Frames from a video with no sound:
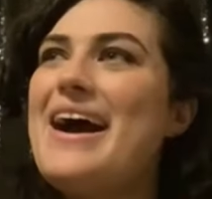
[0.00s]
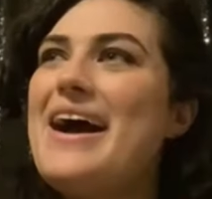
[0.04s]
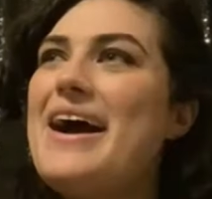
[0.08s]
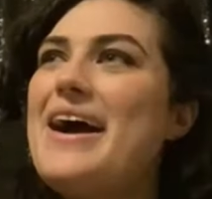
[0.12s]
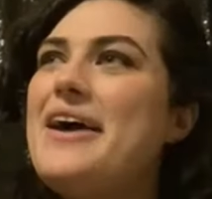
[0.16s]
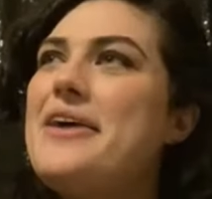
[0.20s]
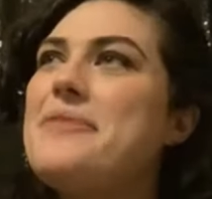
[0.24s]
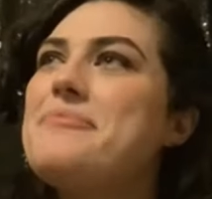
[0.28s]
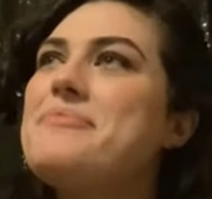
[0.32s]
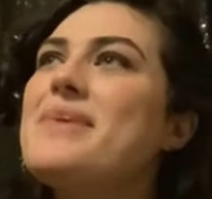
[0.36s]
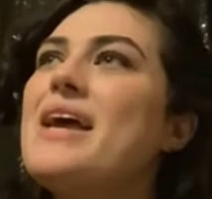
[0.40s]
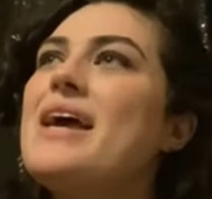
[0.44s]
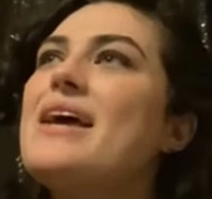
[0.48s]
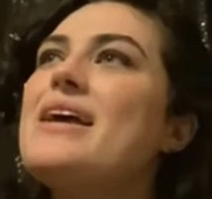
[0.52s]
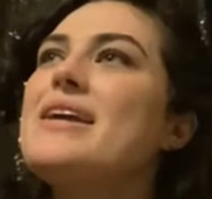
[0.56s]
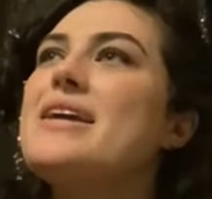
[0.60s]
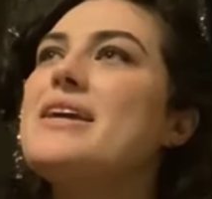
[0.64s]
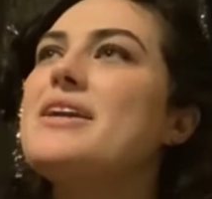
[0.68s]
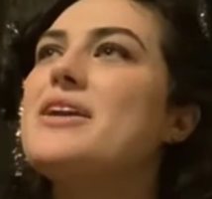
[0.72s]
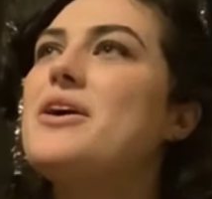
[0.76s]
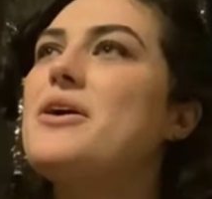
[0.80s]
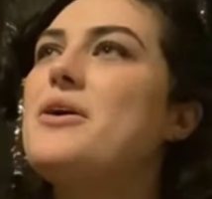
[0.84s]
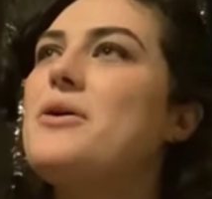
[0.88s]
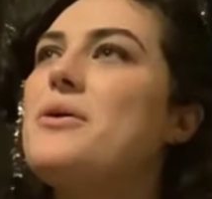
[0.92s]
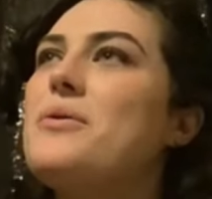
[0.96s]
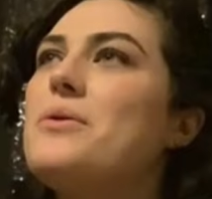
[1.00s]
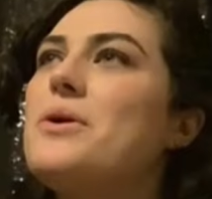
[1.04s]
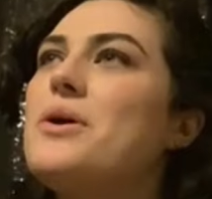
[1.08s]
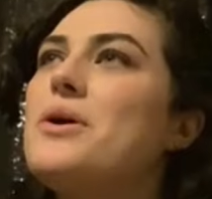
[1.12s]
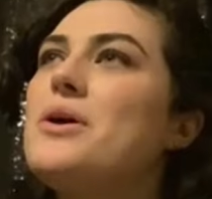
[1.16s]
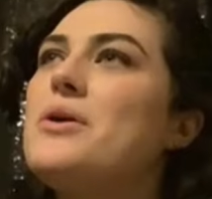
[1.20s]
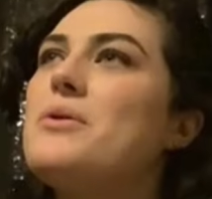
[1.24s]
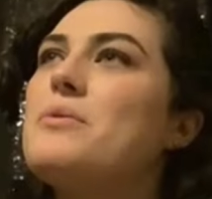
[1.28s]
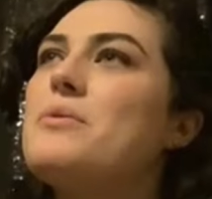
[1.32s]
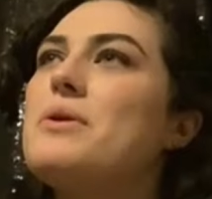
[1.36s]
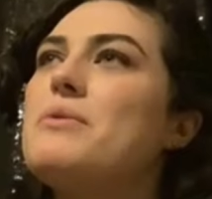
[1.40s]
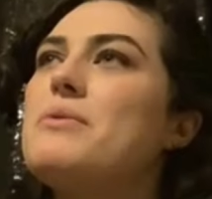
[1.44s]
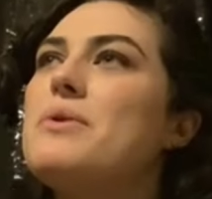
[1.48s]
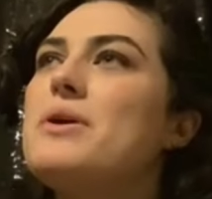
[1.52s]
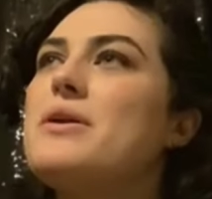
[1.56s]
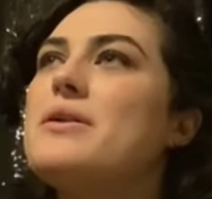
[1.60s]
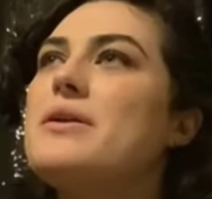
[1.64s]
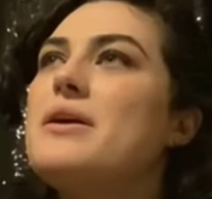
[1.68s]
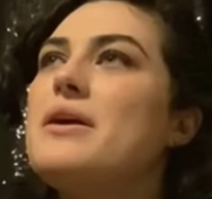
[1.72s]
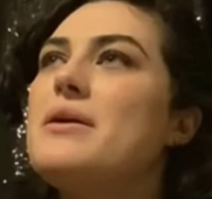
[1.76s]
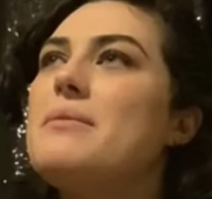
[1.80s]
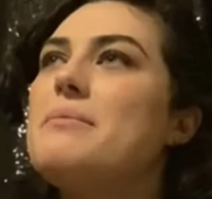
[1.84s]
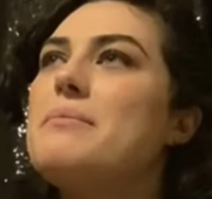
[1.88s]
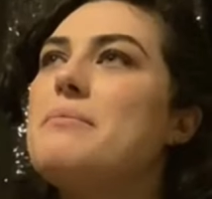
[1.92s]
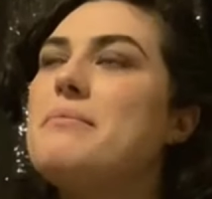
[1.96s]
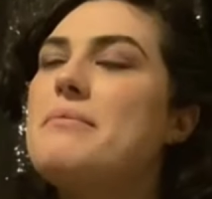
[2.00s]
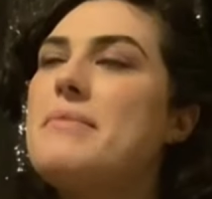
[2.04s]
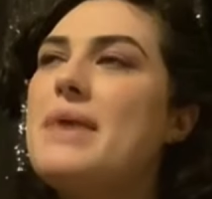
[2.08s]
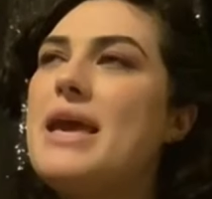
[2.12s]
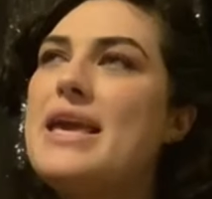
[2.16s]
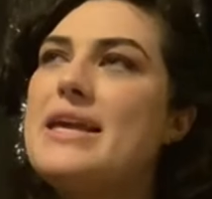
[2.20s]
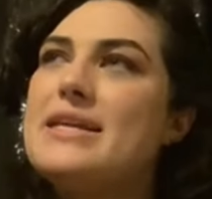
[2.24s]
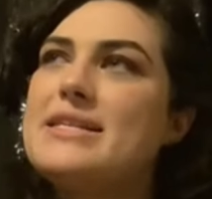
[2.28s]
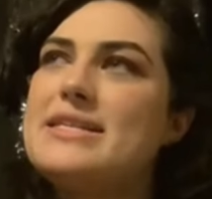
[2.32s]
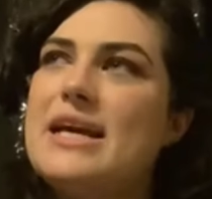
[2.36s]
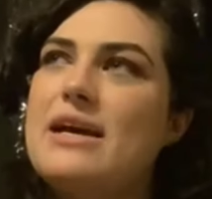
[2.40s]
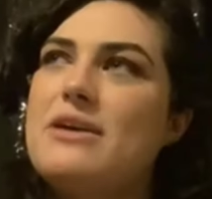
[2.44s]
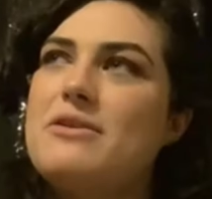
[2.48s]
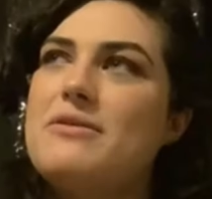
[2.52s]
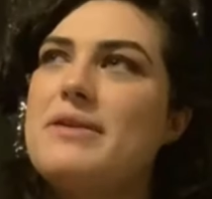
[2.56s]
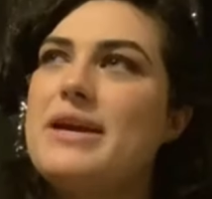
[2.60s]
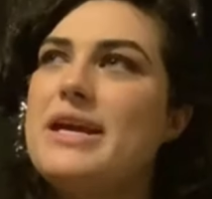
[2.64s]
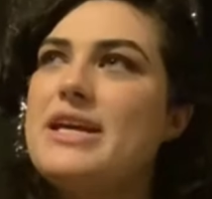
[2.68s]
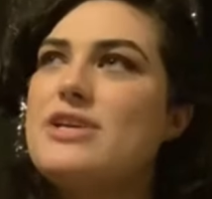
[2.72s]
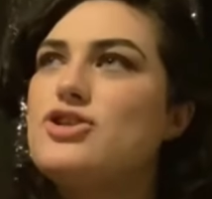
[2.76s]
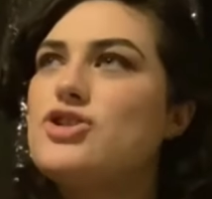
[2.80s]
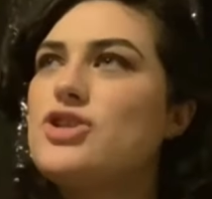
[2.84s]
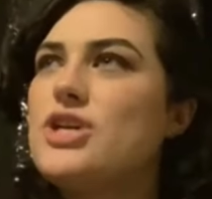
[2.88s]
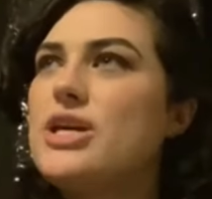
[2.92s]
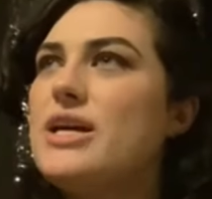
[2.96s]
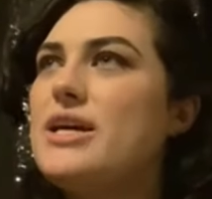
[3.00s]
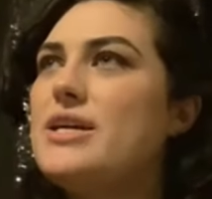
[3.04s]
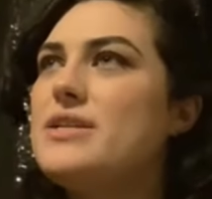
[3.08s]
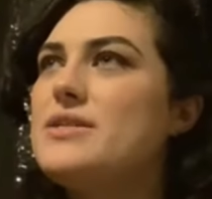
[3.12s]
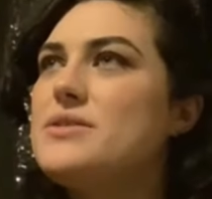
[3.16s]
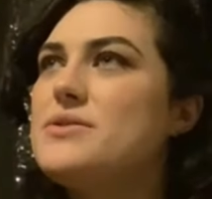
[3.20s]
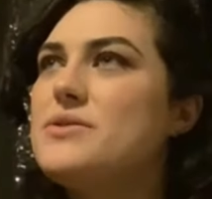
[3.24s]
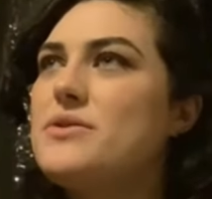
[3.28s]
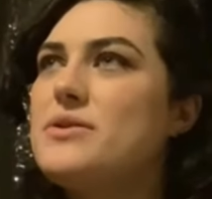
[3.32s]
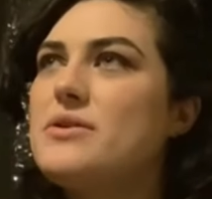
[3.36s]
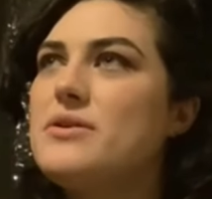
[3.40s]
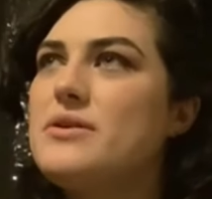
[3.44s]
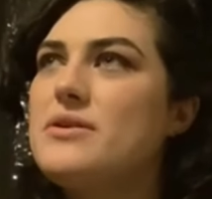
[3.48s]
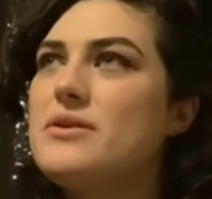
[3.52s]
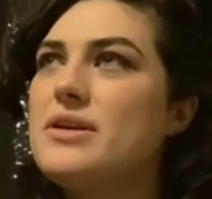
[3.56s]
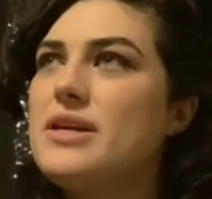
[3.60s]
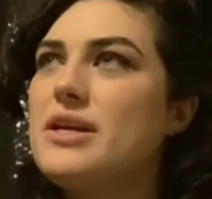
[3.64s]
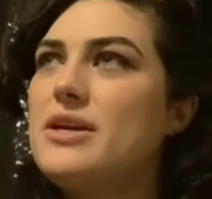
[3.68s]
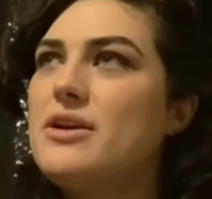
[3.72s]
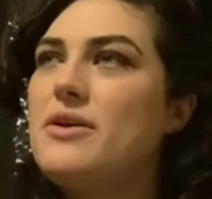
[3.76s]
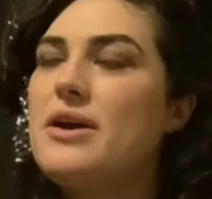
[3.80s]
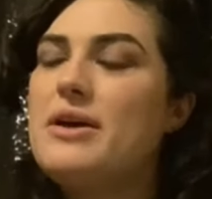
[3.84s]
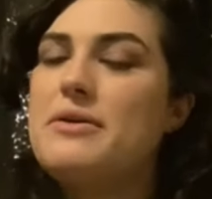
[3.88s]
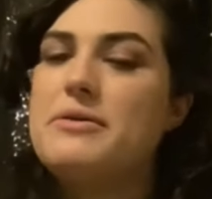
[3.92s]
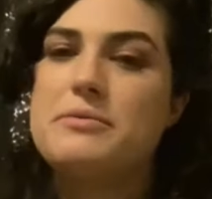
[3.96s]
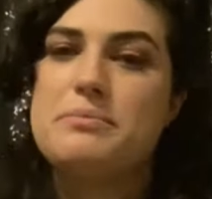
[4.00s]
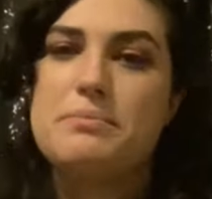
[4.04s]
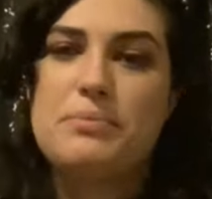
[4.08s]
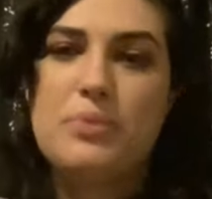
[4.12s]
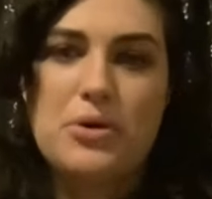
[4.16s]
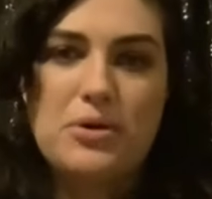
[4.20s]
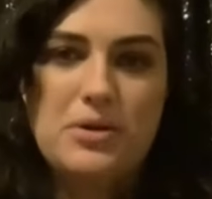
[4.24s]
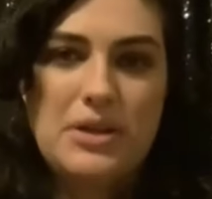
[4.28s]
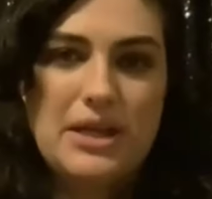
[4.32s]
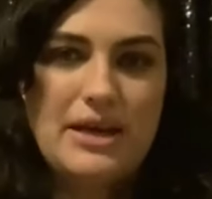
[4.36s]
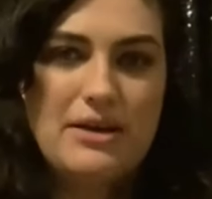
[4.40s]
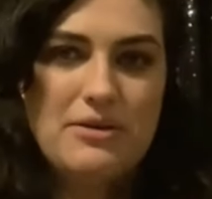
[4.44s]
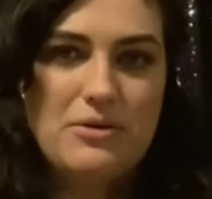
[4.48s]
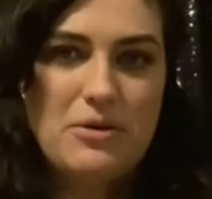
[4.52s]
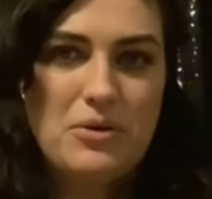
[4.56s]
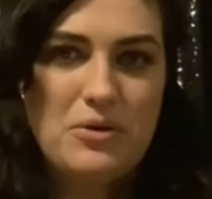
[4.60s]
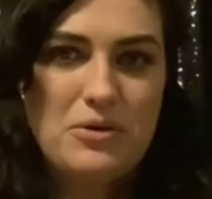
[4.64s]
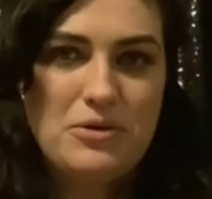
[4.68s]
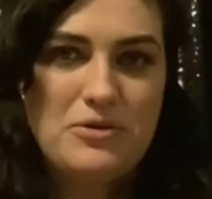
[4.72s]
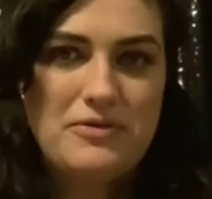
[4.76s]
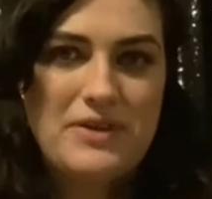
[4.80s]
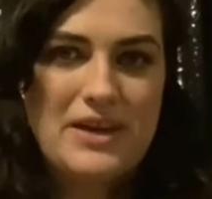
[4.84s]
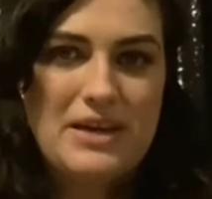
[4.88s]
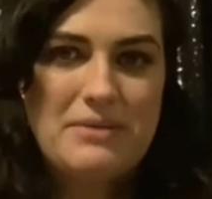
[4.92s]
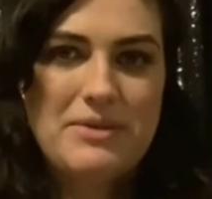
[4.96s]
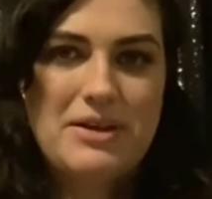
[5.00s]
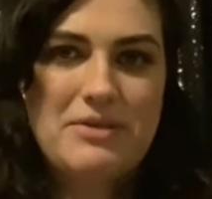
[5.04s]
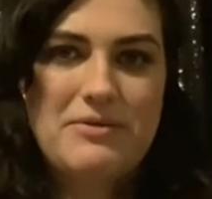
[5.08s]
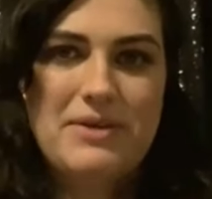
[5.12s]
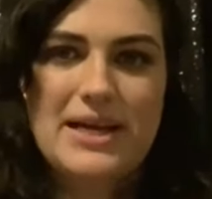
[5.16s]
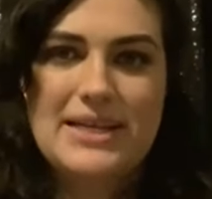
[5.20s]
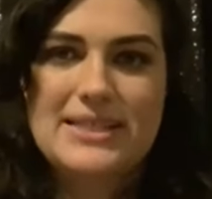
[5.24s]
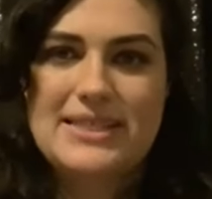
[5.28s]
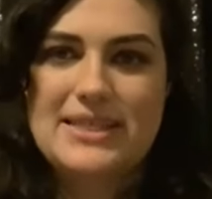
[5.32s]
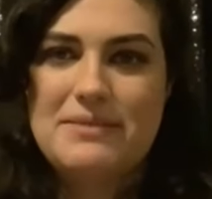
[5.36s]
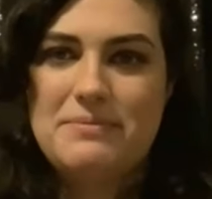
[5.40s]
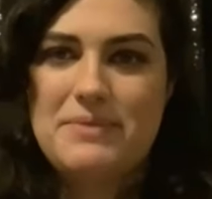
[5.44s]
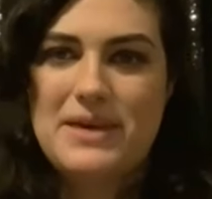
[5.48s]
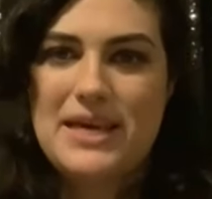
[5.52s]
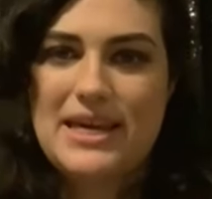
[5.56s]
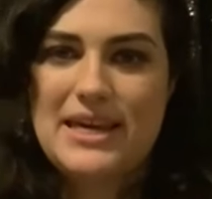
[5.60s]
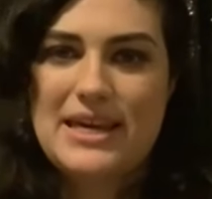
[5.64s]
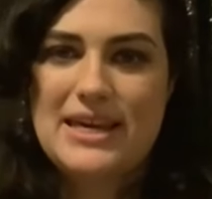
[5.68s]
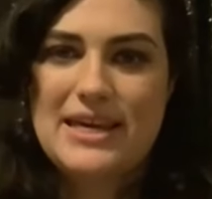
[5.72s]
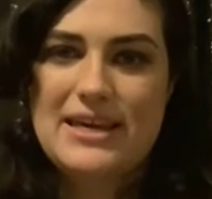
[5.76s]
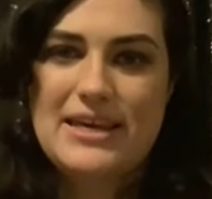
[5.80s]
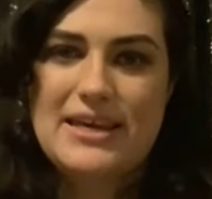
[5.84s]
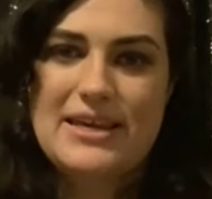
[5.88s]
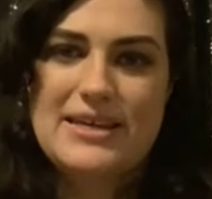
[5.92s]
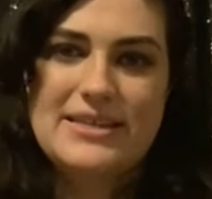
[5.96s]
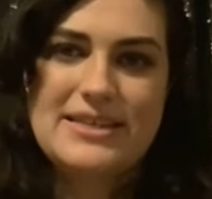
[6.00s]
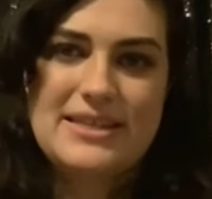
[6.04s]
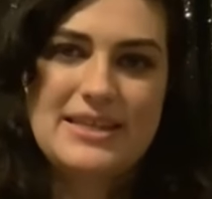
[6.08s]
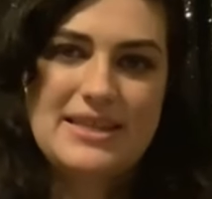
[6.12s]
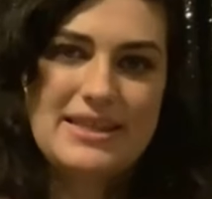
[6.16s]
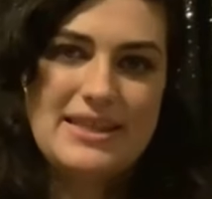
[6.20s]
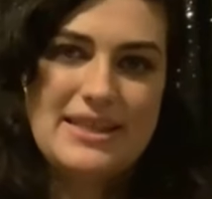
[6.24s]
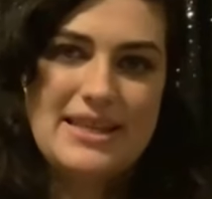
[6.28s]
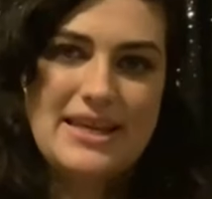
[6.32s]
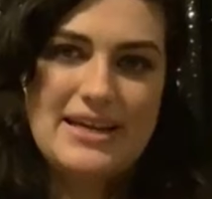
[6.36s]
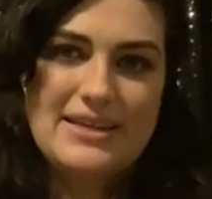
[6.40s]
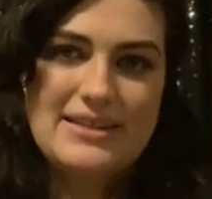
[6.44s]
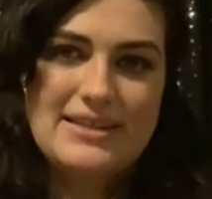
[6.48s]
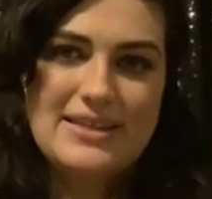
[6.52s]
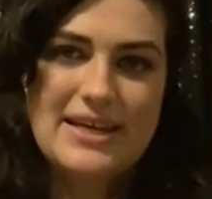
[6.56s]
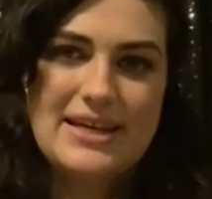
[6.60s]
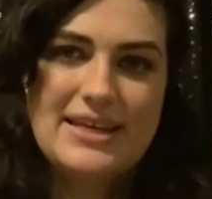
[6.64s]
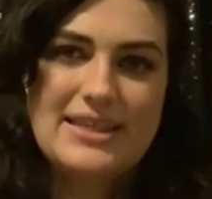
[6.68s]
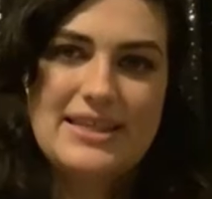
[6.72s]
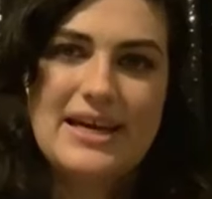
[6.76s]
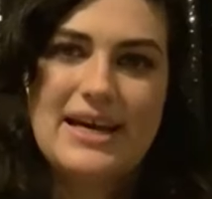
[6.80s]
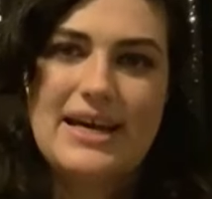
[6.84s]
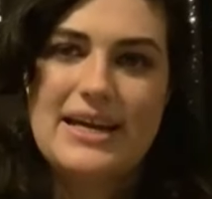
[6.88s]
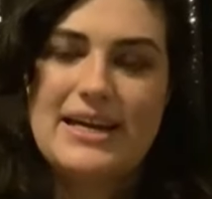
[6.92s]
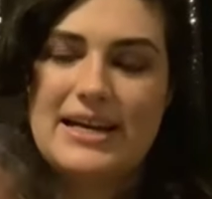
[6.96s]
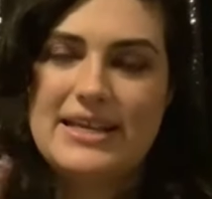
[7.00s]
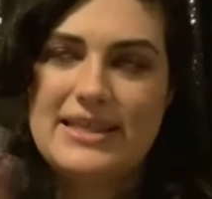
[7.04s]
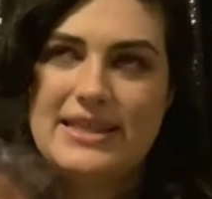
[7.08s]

Um, you know, we would make decorations, or you know, I would pull out old family recipes and things like that.